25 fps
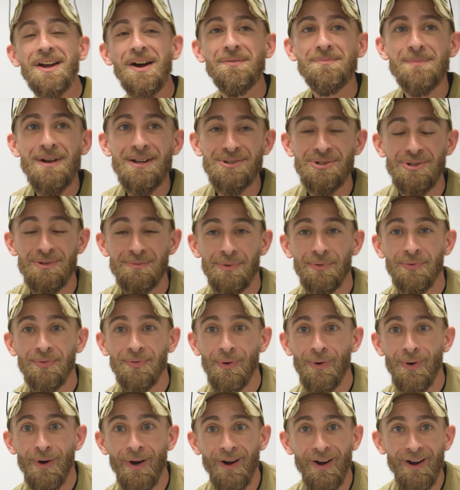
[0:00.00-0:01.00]
I've mentioned
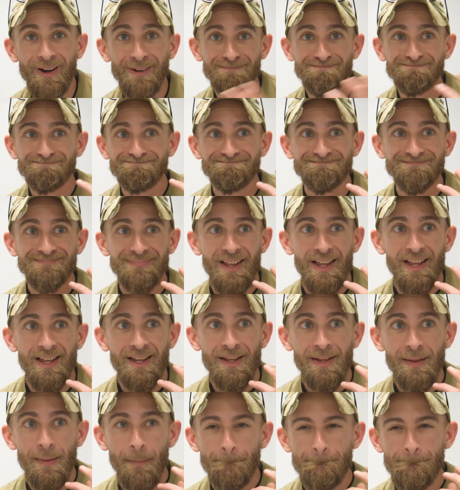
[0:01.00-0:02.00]
before,
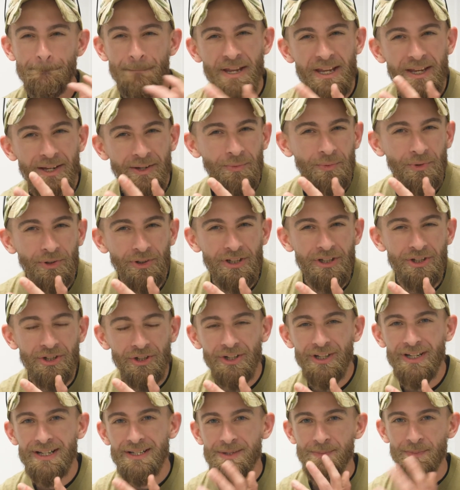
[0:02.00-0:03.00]
being really
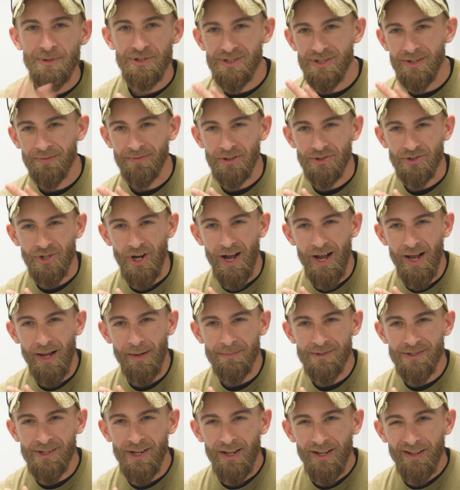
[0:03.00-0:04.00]
good at specific
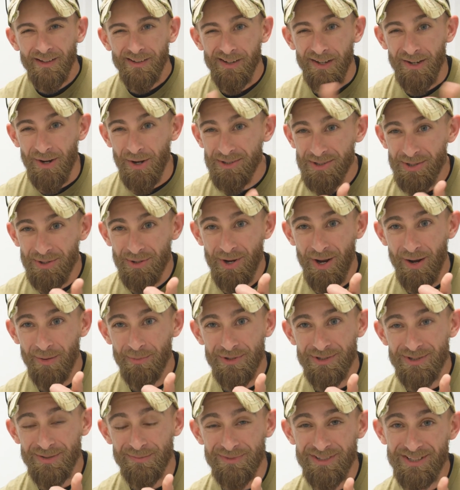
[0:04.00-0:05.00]
jobs can also
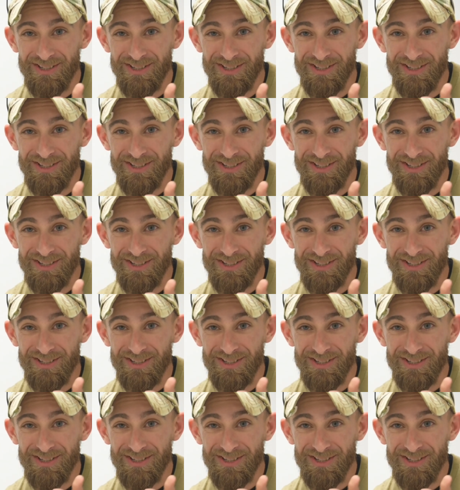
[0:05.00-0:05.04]
come with some